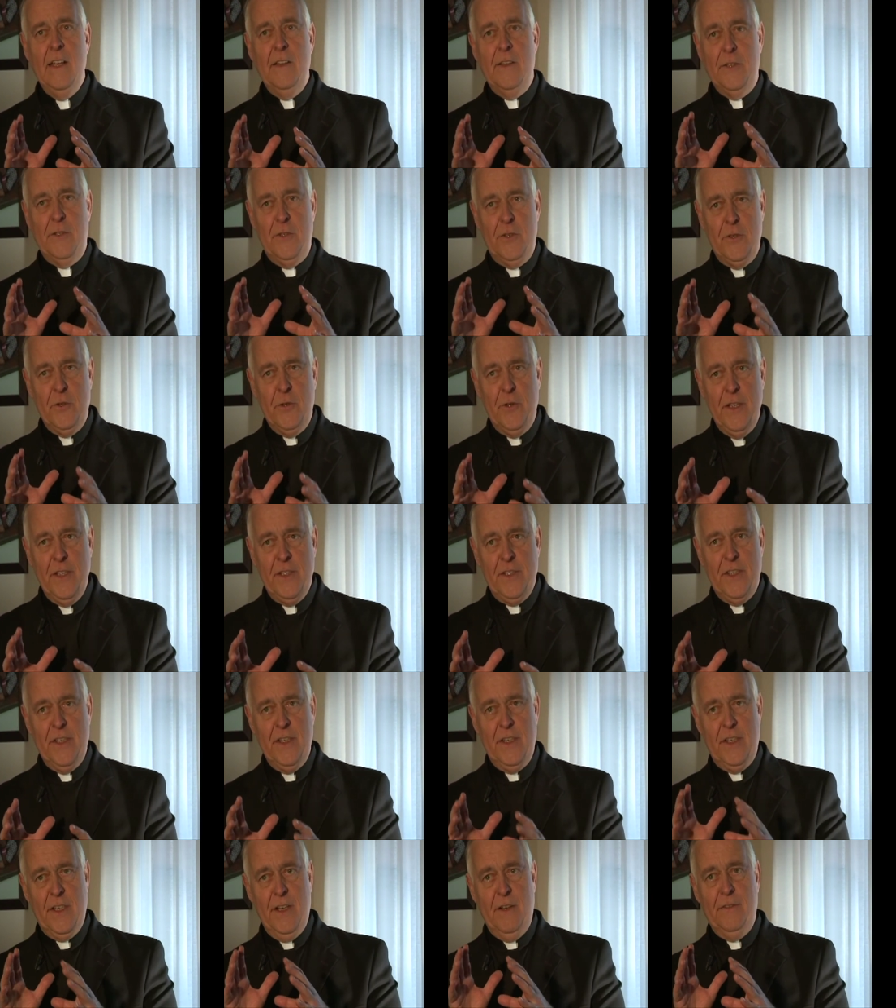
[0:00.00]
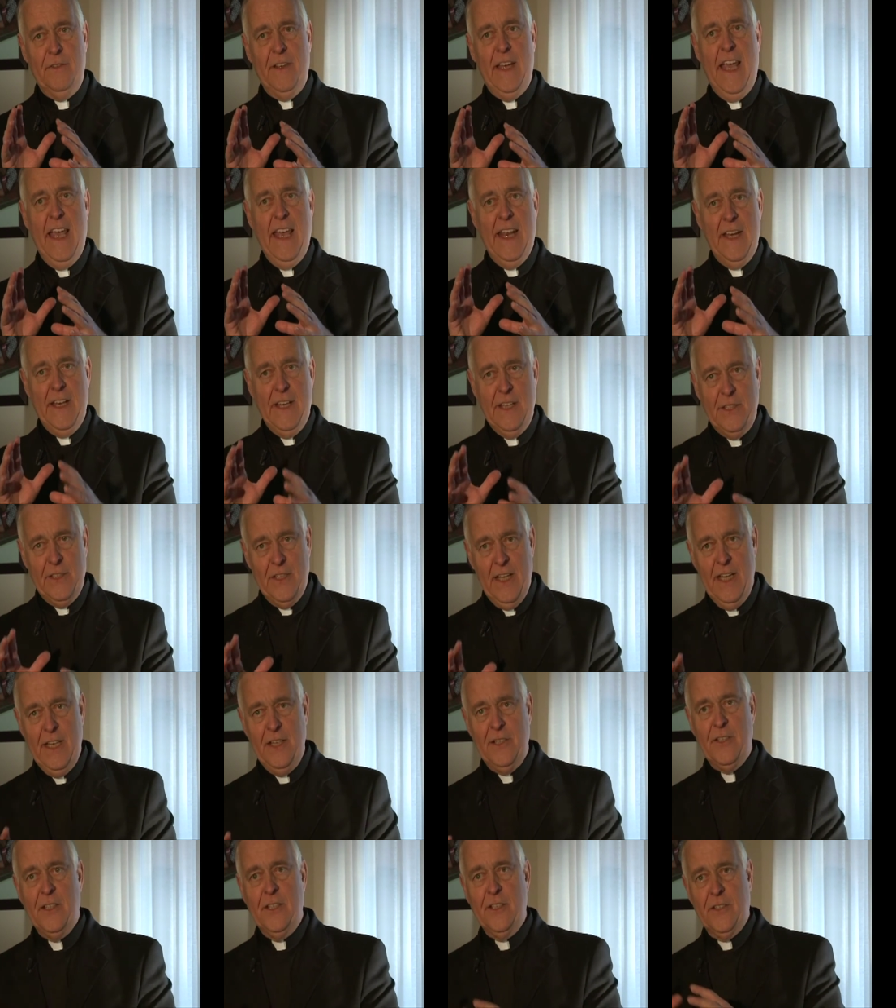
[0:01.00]
the choices of
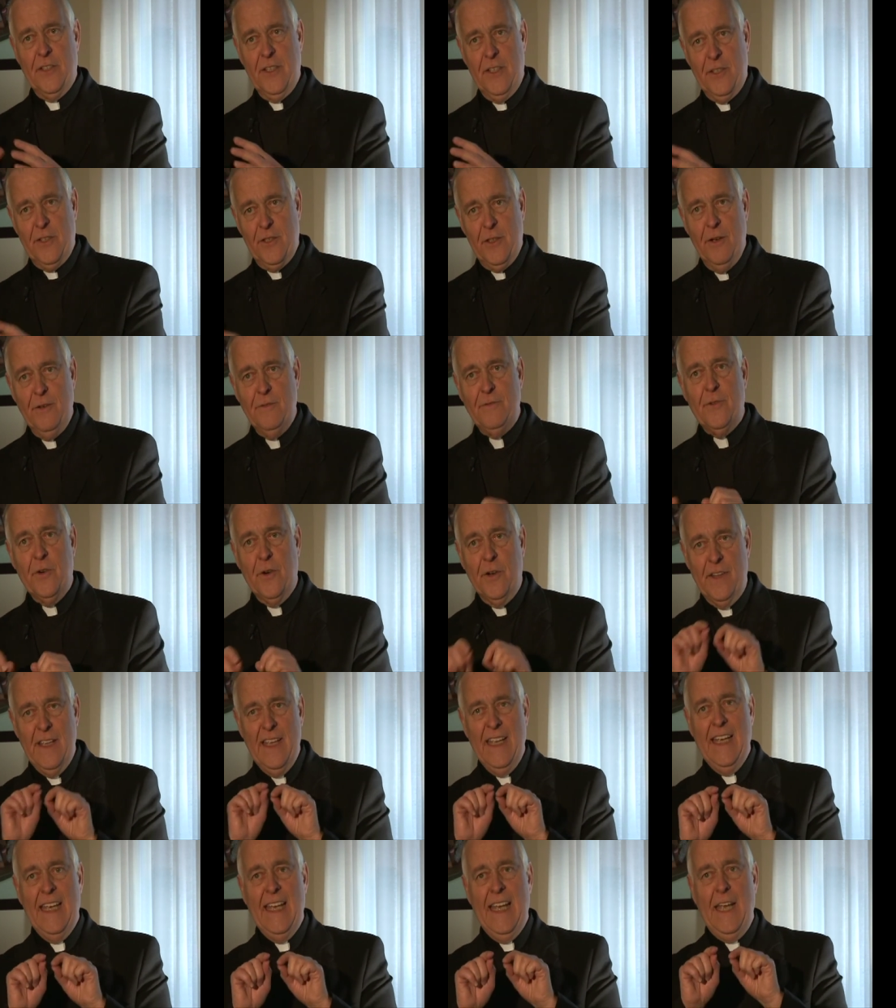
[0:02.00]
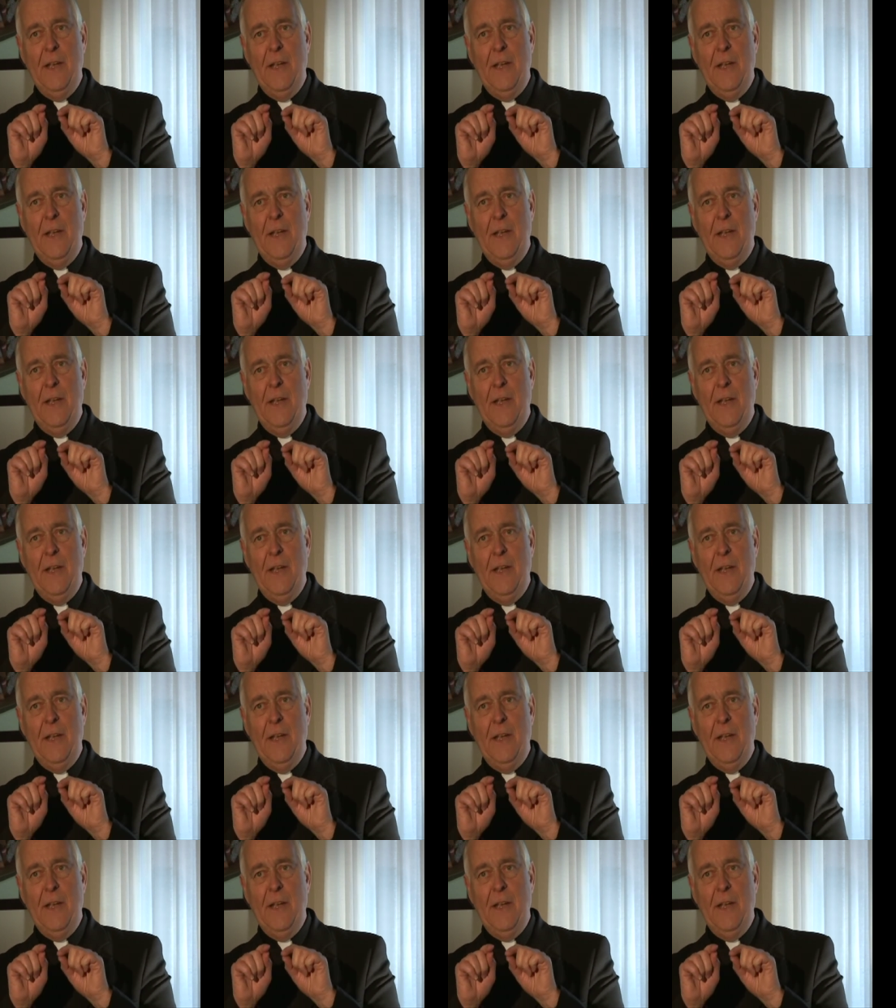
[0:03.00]
canonizations and so forth,